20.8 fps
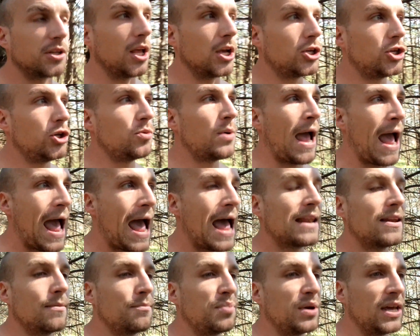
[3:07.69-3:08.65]
Like, you
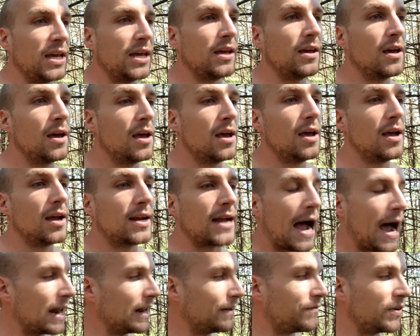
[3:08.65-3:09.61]
had to be
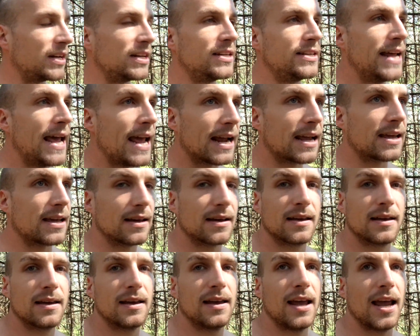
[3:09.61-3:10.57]
kind of a dick,
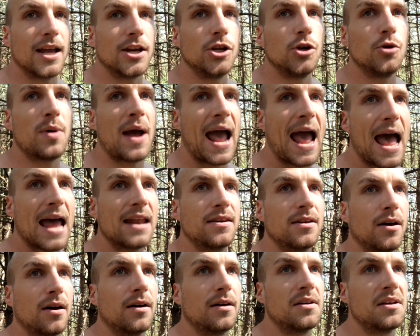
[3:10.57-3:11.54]
and you had
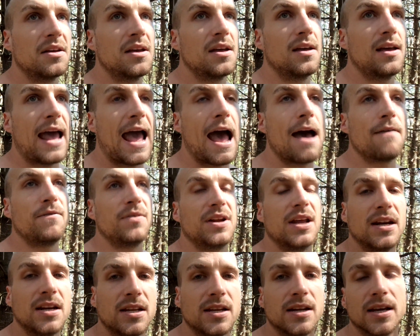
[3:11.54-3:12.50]
to have it
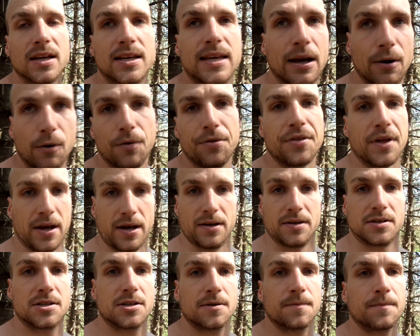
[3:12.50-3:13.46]
in you to kill
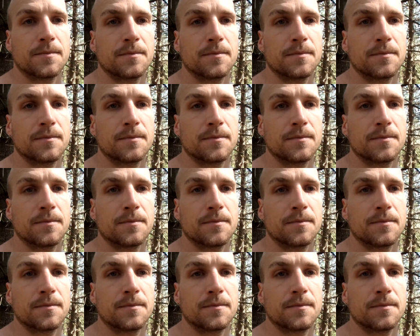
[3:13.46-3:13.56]
things.